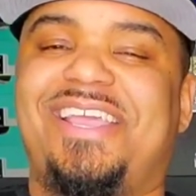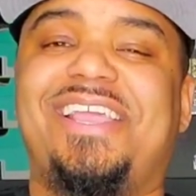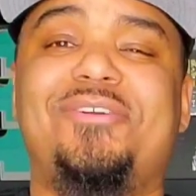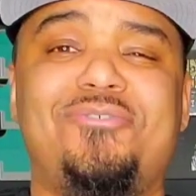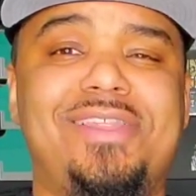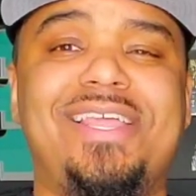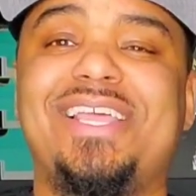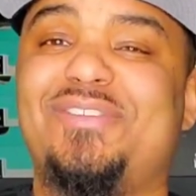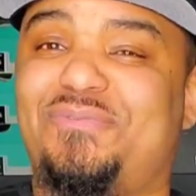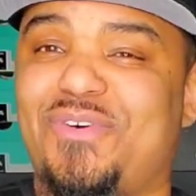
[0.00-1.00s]
it really
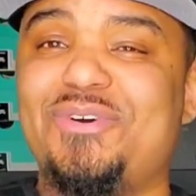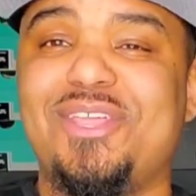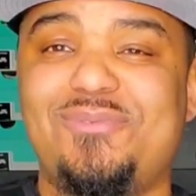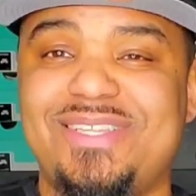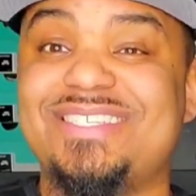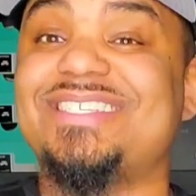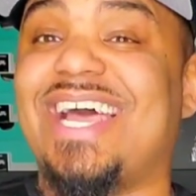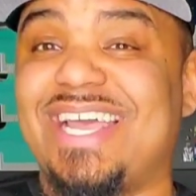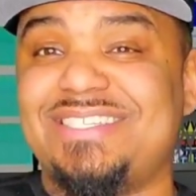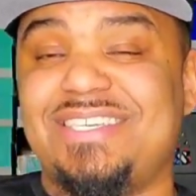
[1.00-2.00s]
gets funky with the
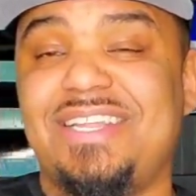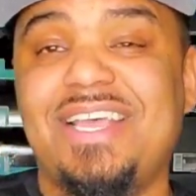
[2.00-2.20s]
sizing.